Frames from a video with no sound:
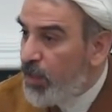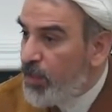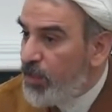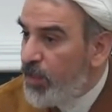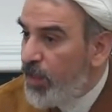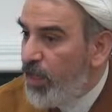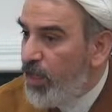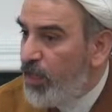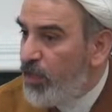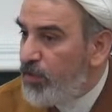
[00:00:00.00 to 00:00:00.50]

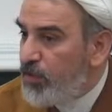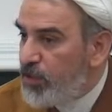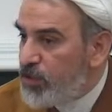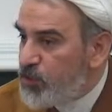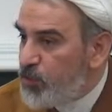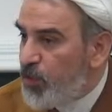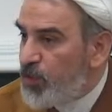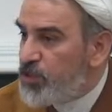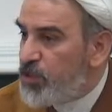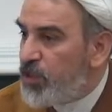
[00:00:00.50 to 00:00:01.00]

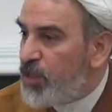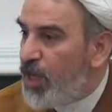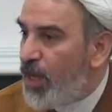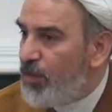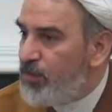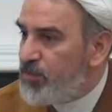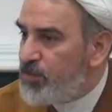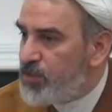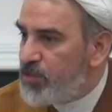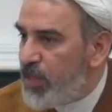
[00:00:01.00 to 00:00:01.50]
This person
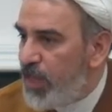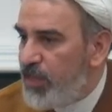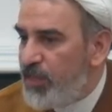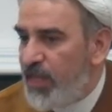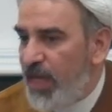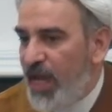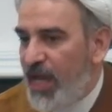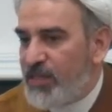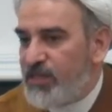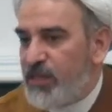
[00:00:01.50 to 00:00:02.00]
comes and
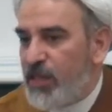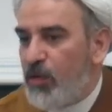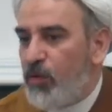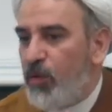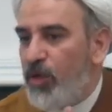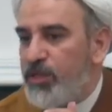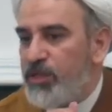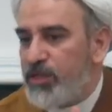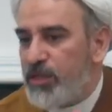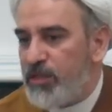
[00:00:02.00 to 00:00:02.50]
he asks a
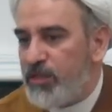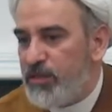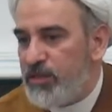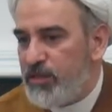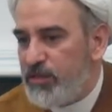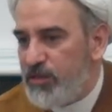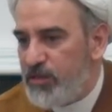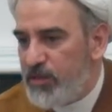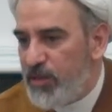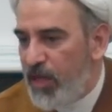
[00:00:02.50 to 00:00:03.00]
question
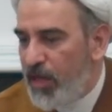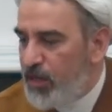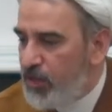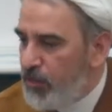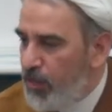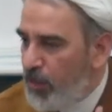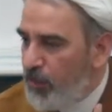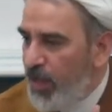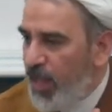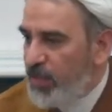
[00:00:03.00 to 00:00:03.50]
and
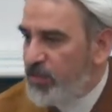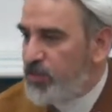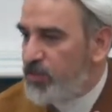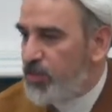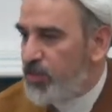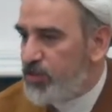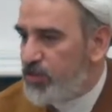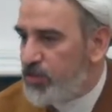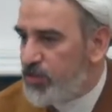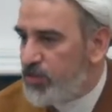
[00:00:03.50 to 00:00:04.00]
Imam
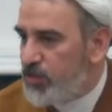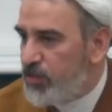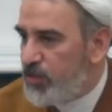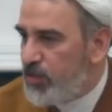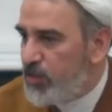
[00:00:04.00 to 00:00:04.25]
answers.